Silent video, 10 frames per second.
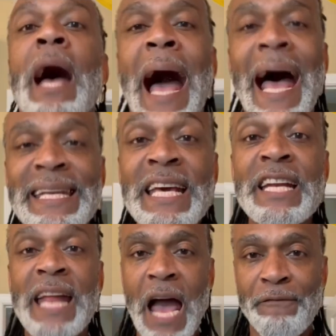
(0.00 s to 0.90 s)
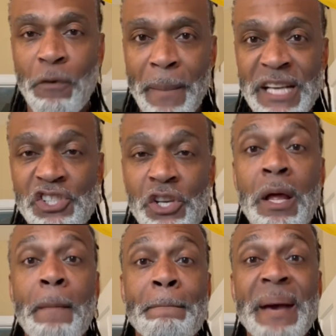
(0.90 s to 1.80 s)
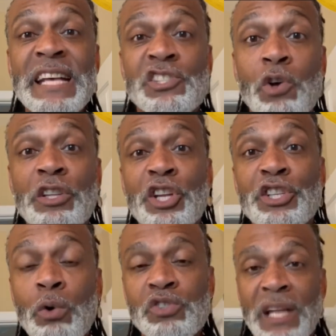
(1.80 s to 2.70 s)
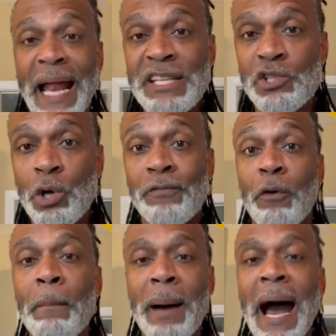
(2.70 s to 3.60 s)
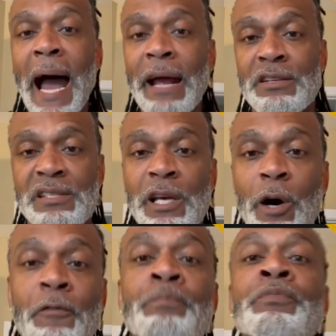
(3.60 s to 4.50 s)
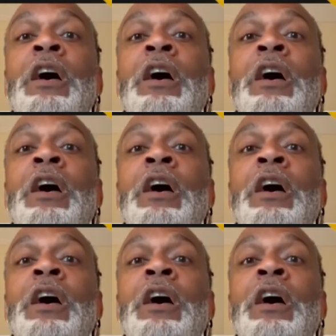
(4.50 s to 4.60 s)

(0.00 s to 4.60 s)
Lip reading: I did an affirmation based on the notes that I took from my higher self.